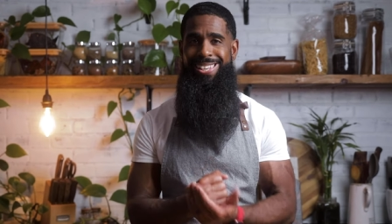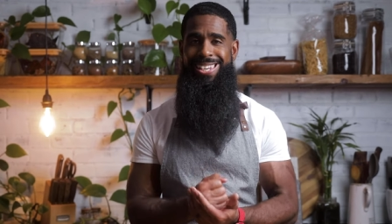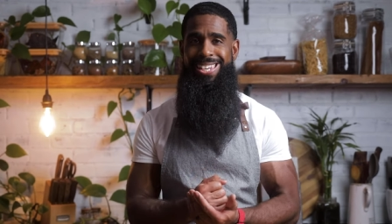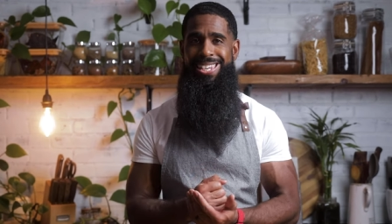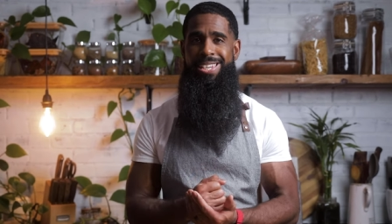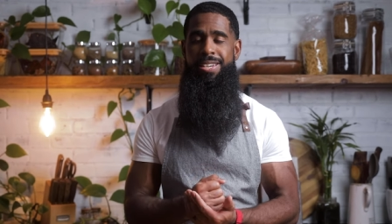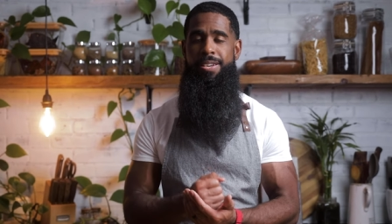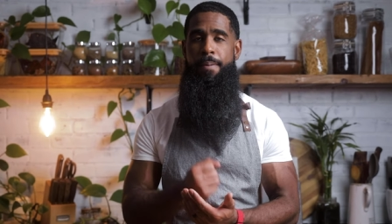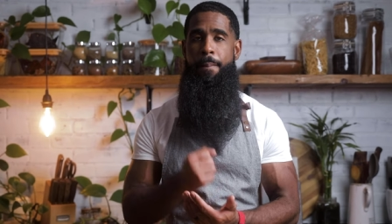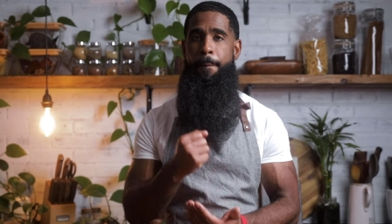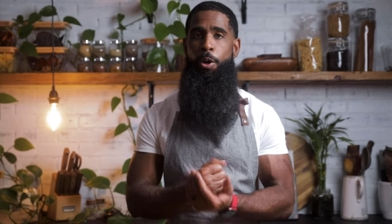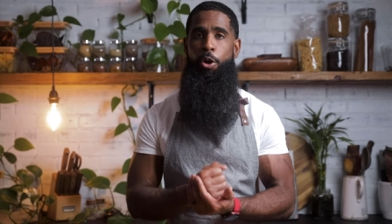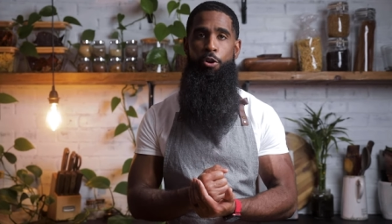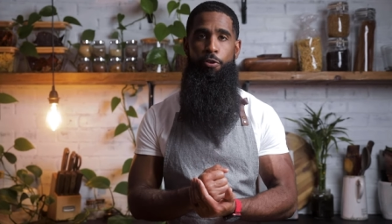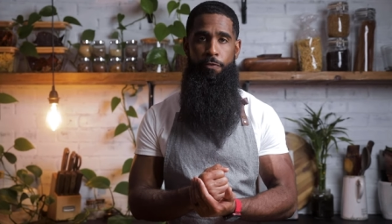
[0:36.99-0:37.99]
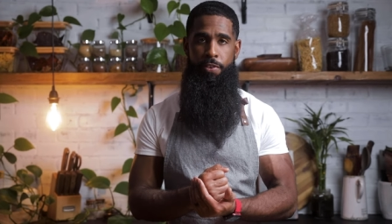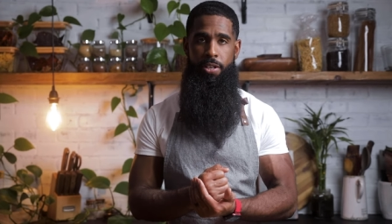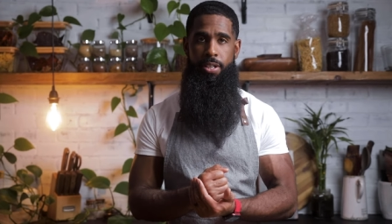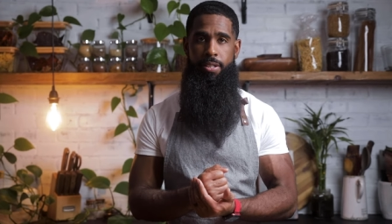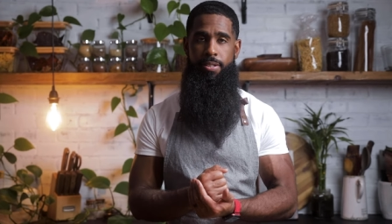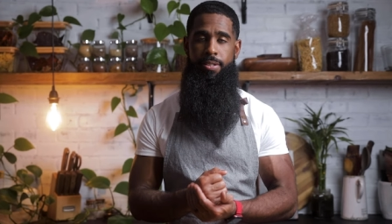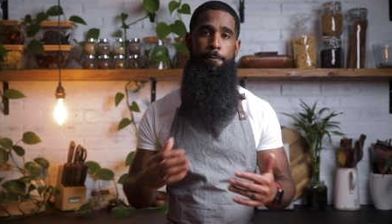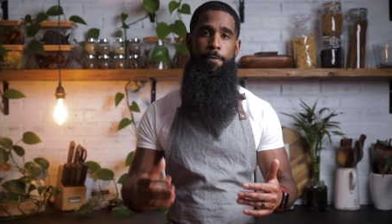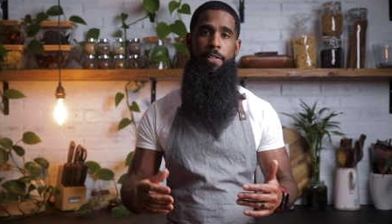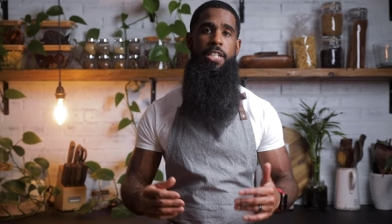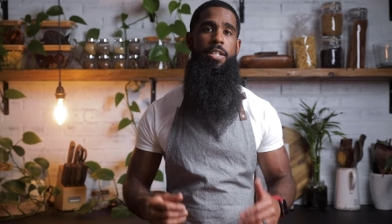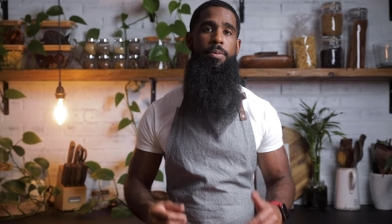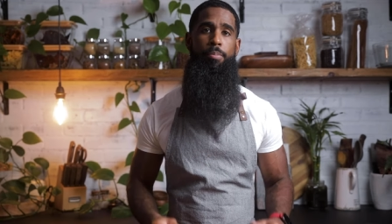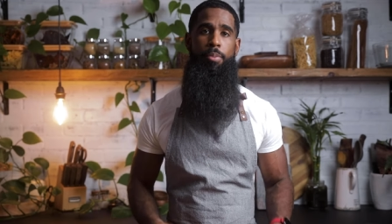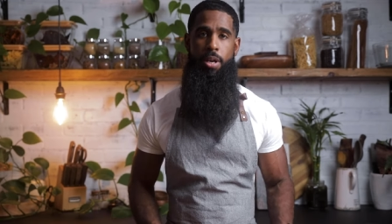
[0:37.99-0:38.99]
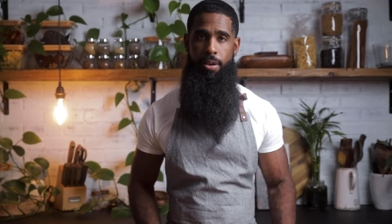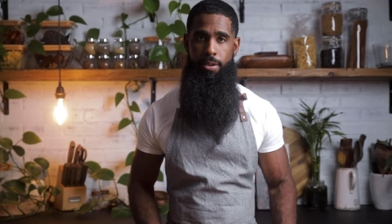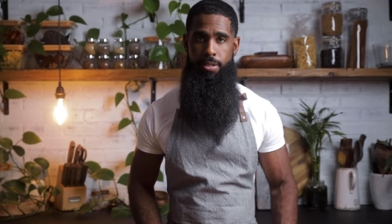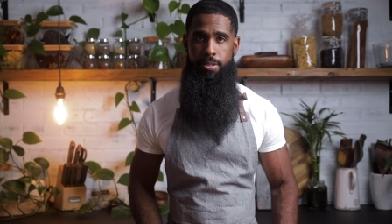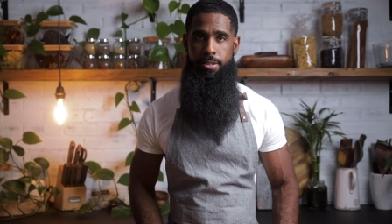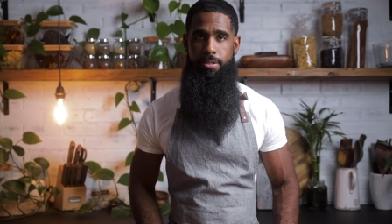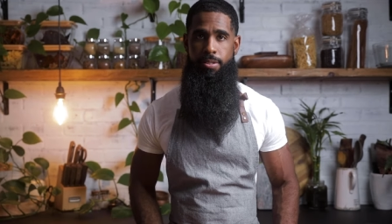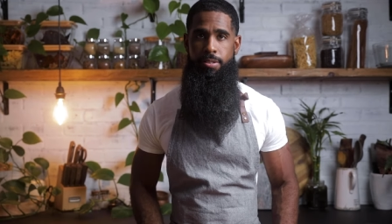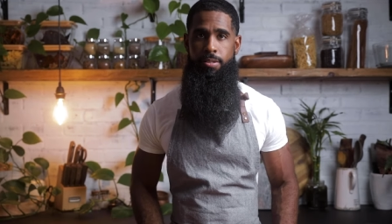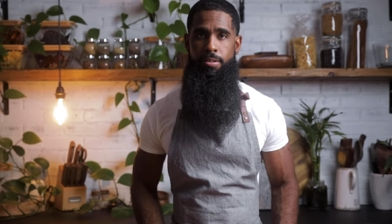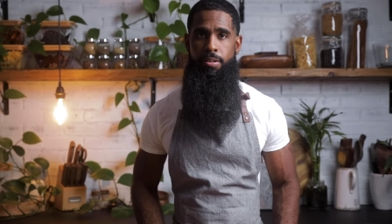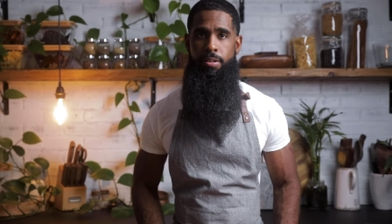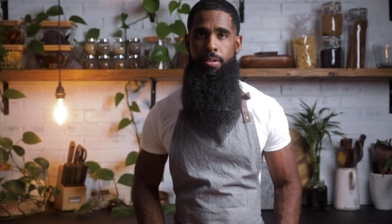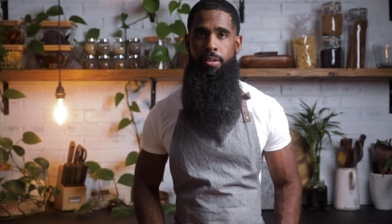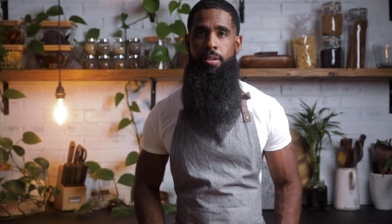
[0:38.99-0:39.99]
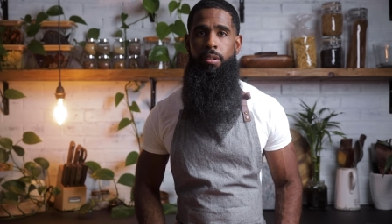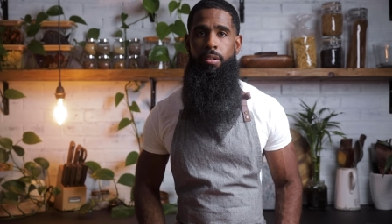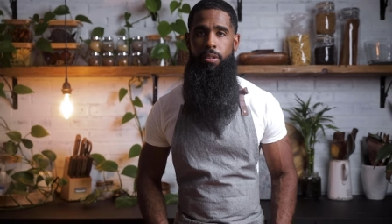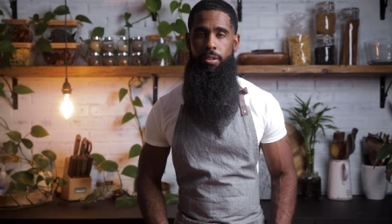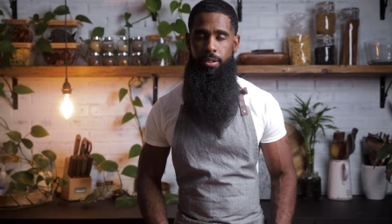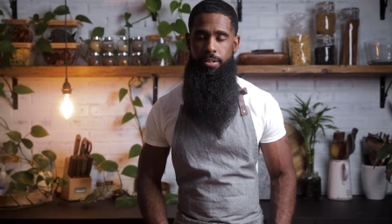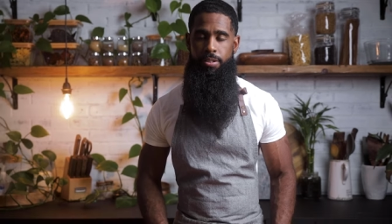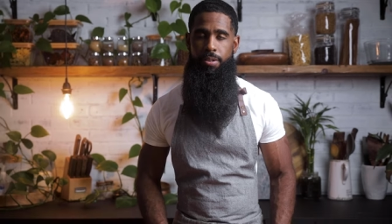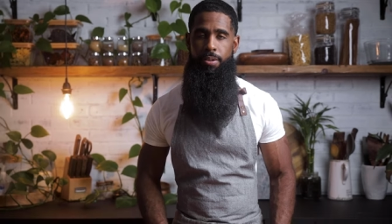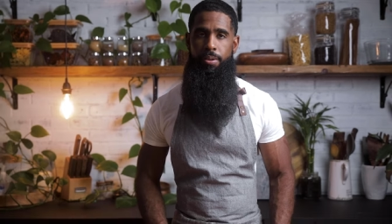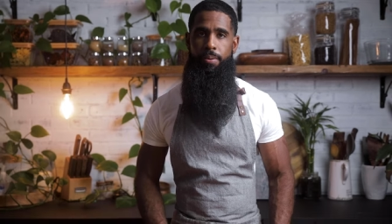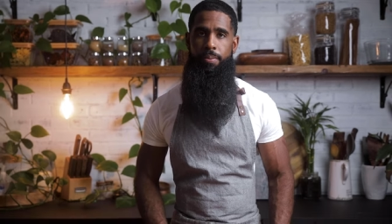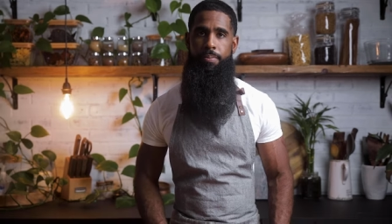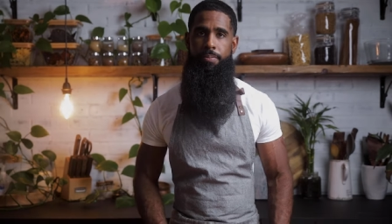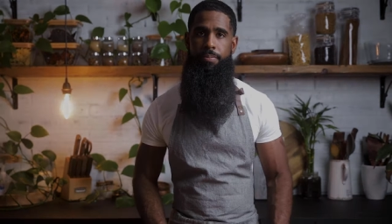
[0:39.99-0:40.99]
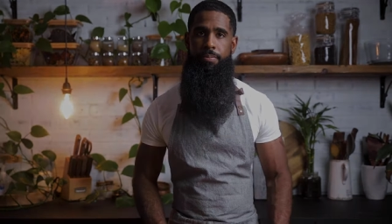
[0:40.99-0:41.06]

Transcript: The perfect vegan brownies. Let's go.